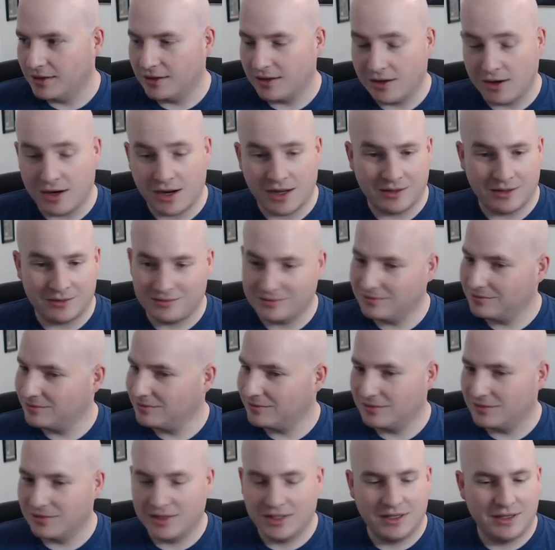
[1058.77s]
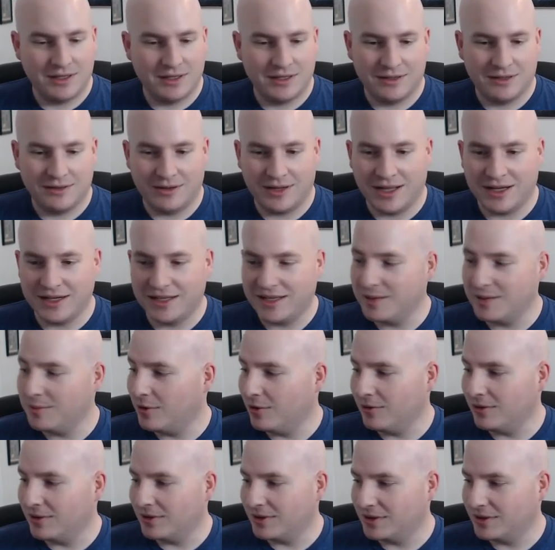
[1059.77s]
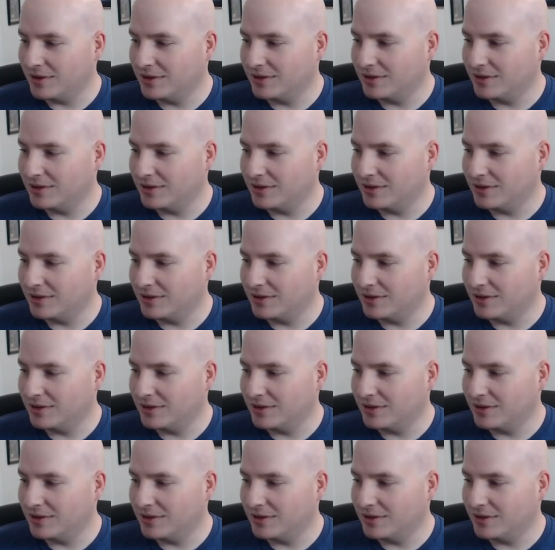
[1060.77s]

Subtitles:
All right. I got to keep going.